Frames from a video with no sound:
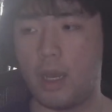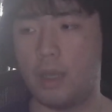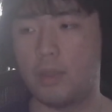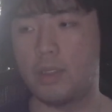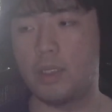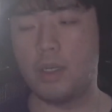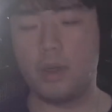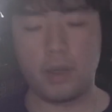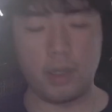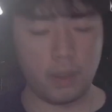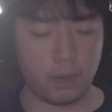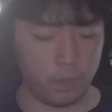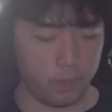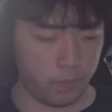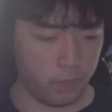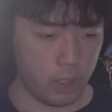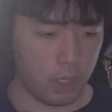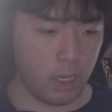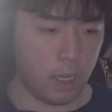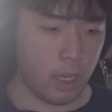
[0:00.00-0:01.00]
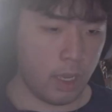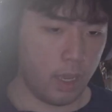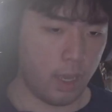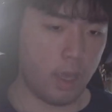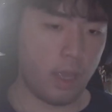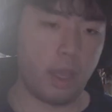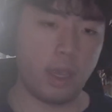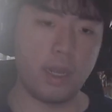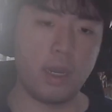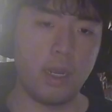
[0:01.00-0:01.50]
I was like, okay,
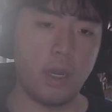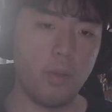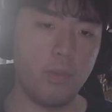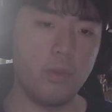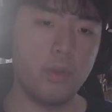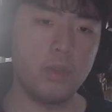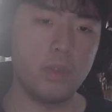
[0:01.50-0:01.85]
hey, I can help you